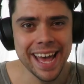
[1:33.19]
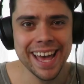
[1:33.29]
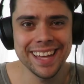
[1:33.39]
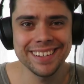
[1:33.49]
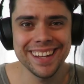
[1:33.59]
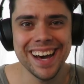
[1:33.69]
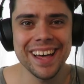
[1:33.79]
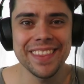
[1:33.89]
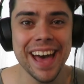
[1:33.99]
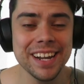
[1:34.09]
and
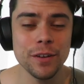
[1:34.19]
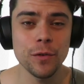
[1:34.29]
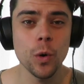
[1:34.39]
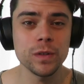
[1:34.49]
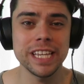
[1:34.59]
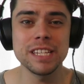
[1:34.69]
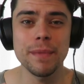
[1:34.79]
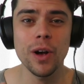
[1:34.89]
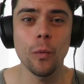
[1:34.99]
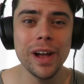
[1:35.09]
uh, that, of course, is
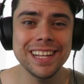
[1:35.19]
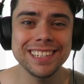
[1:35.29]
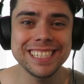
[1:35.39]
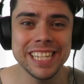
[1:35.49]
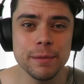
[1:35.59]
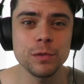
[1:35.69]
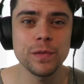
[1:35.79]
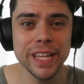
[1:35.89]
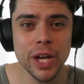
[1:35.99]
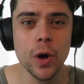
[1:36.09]
my weekly tips
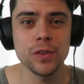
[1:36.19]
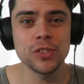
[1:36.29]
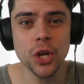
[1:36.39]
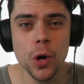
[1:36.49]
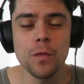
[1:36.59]
video. So